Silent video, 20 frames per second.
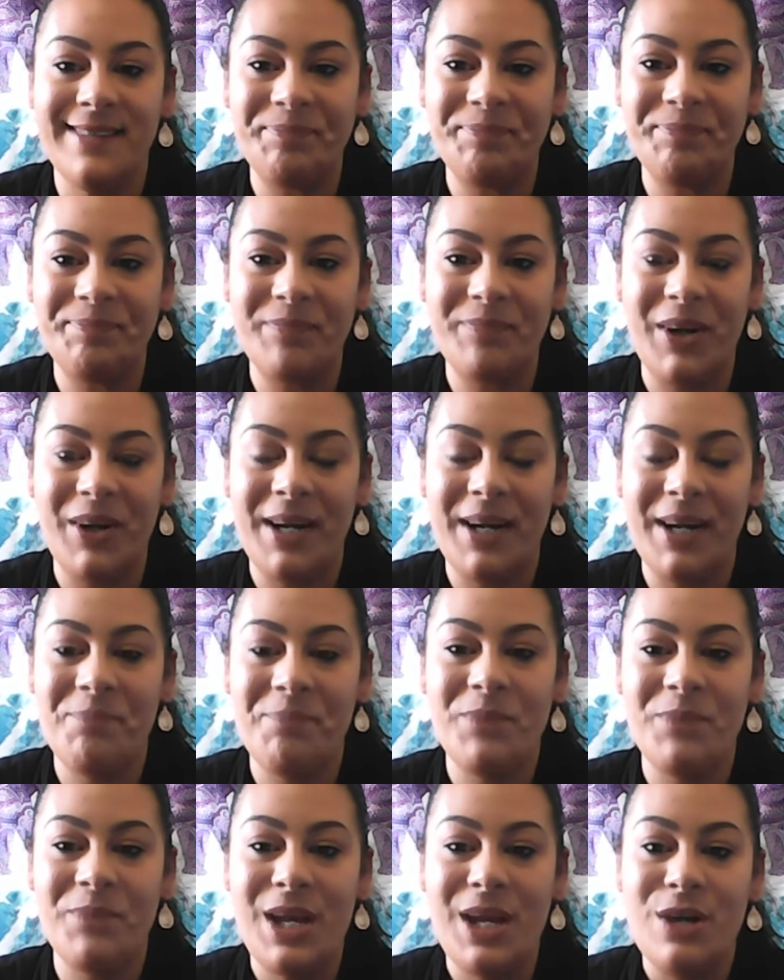All right.
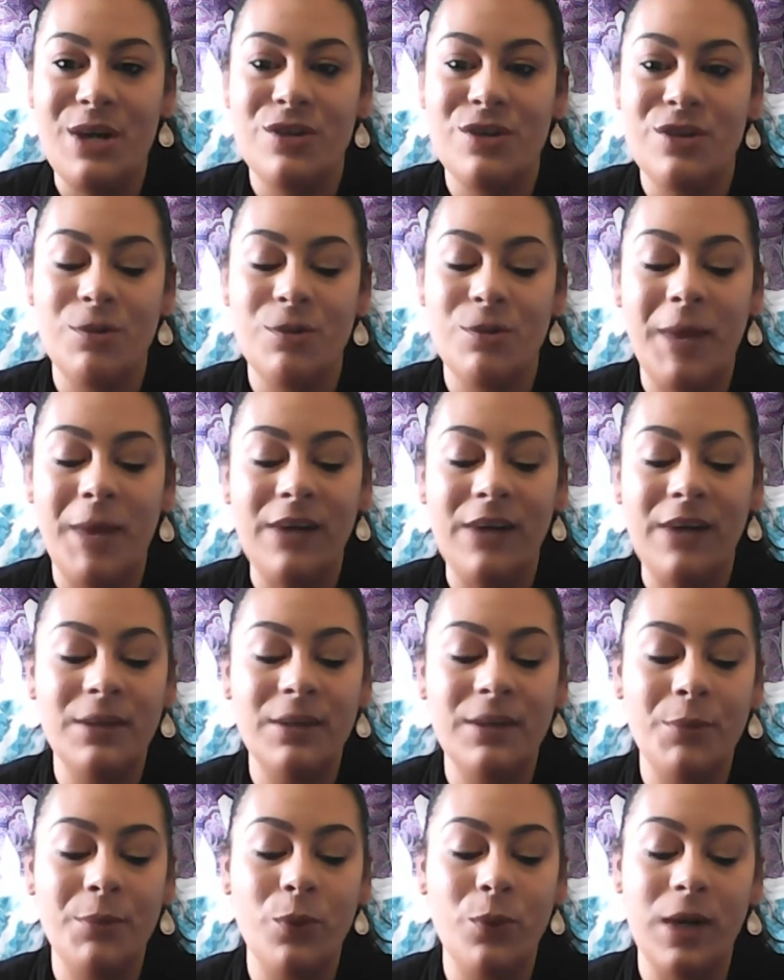So pile
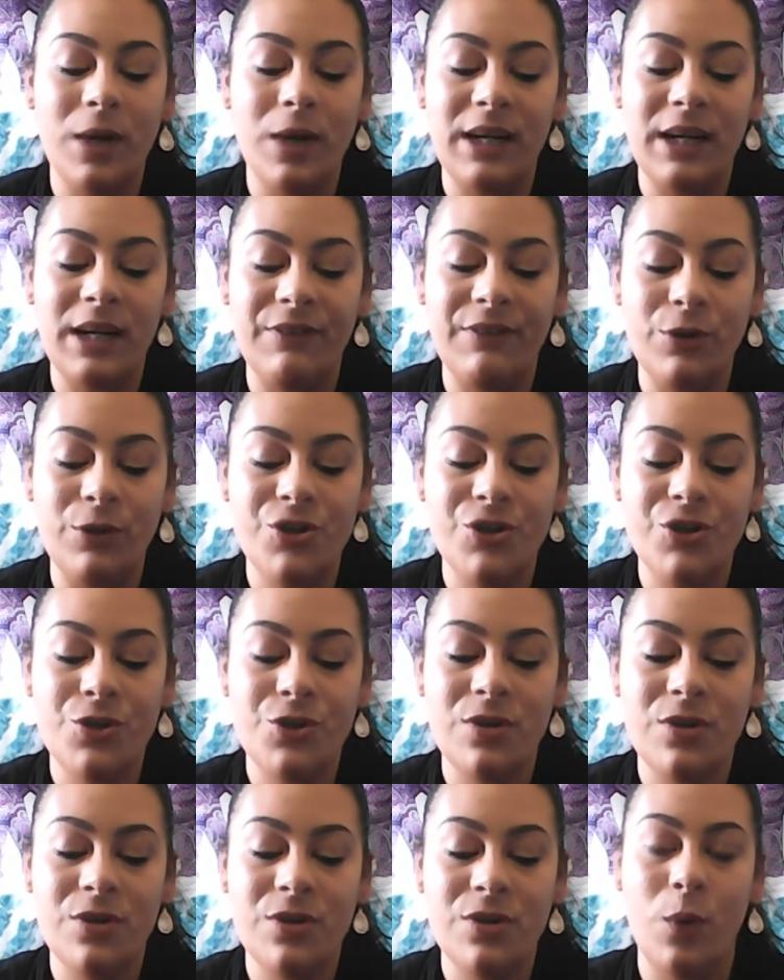number 1, if you
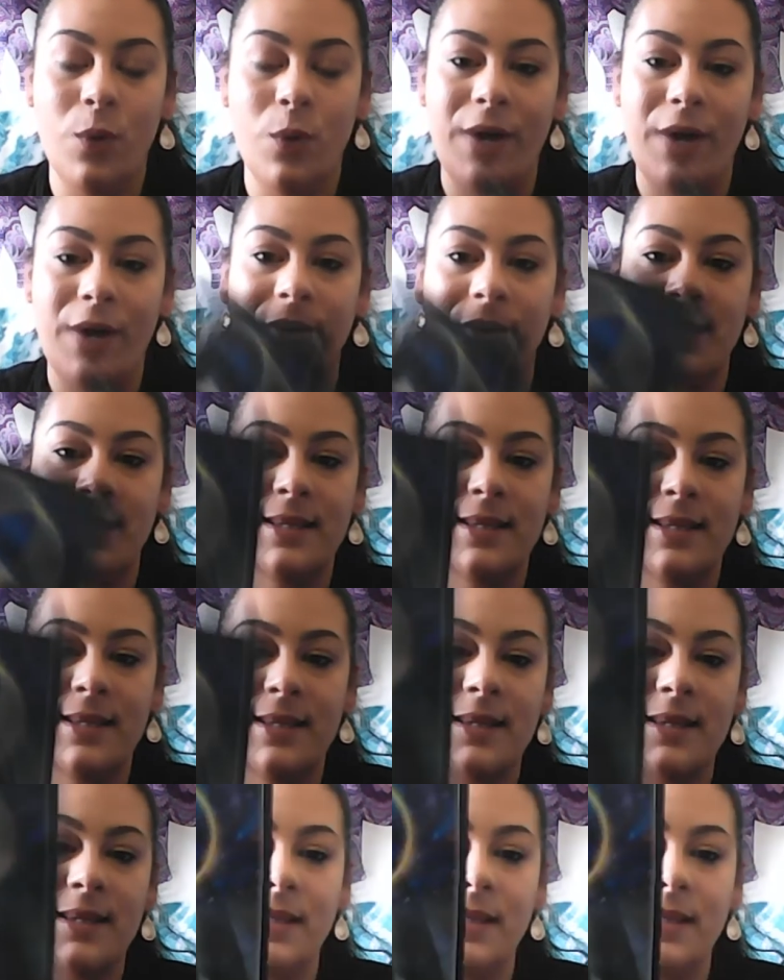choose awareness,